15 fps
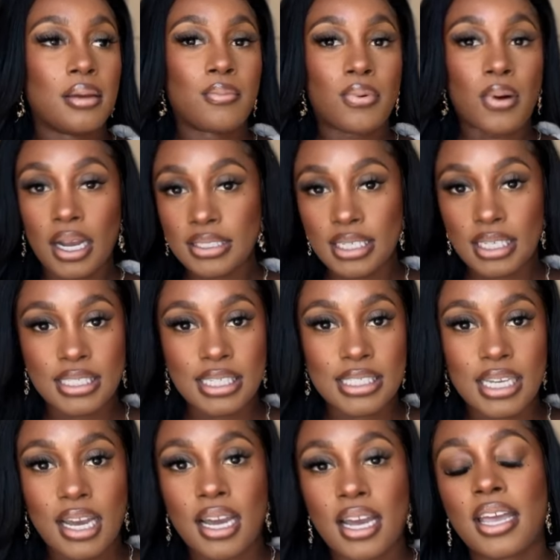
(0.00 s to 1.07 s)
processing
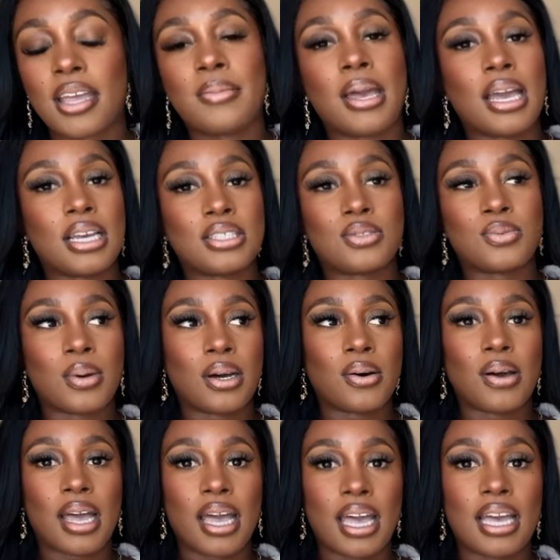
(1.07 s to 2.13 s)
time as
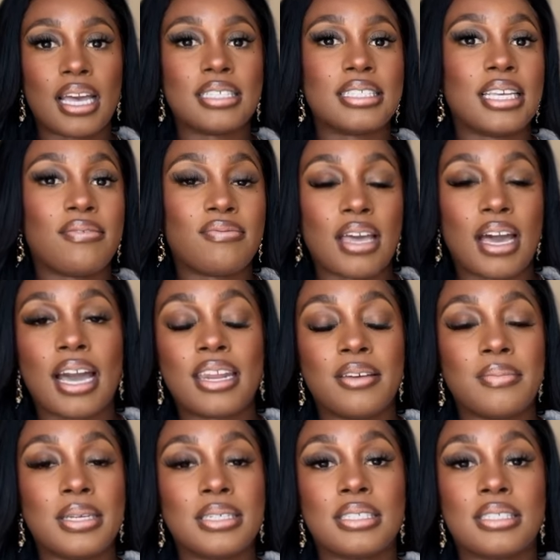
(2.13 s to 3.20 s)
well as if the
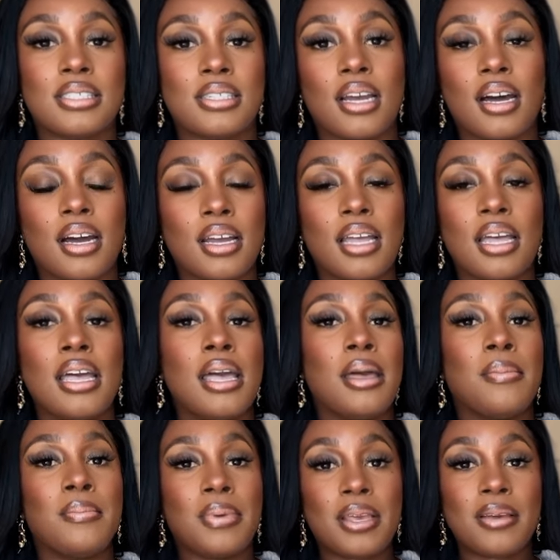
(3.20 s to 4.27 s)
item is in stock.
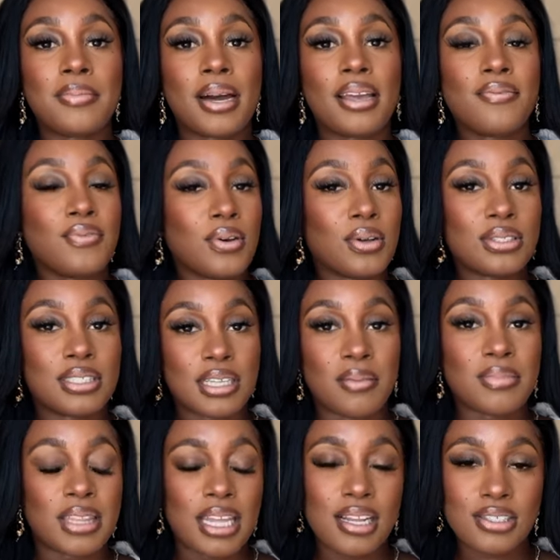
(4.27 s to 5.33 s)
Be mindful,
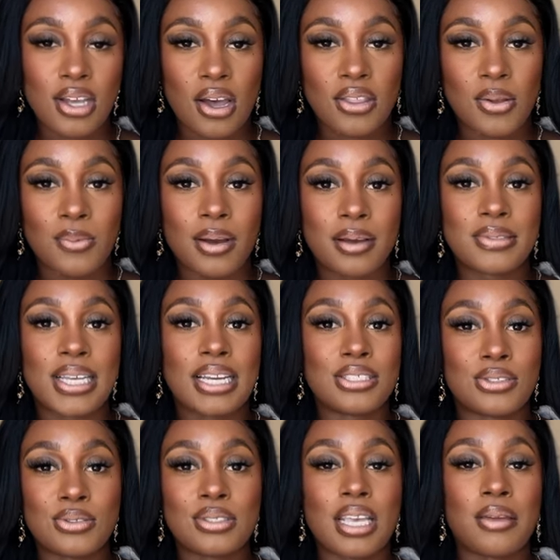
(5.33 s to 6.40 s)
some things on the
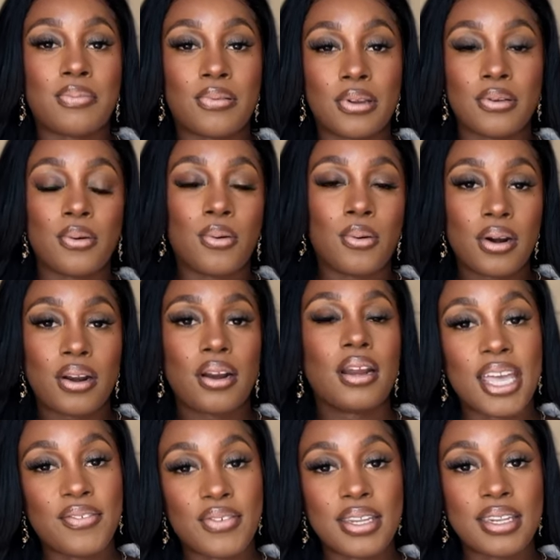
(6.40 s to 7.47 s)
website do say pre-order.
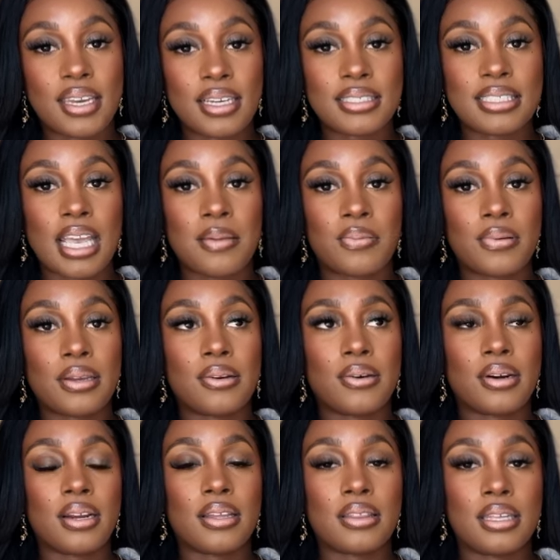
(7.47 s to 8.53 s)
If it does say
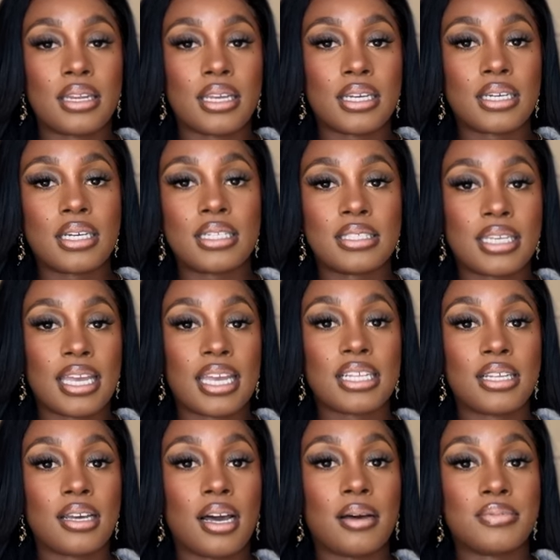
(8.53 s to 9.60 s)
pre-order, then it could
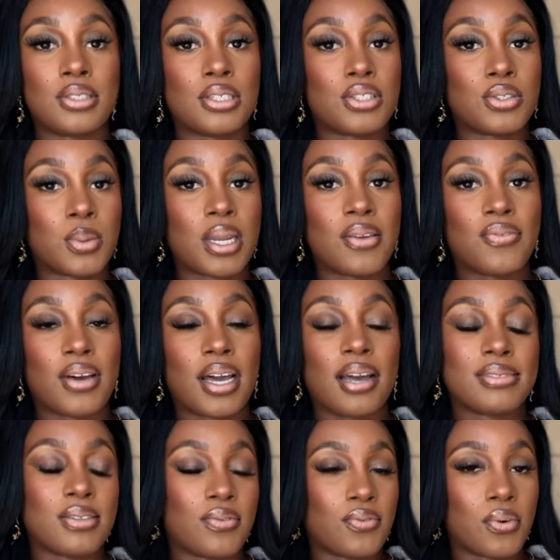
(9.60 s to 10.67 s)
take up to
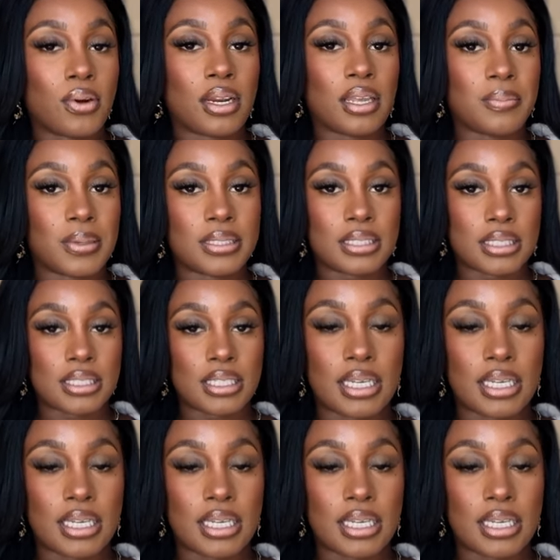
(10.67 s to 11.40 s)
25 to 40 business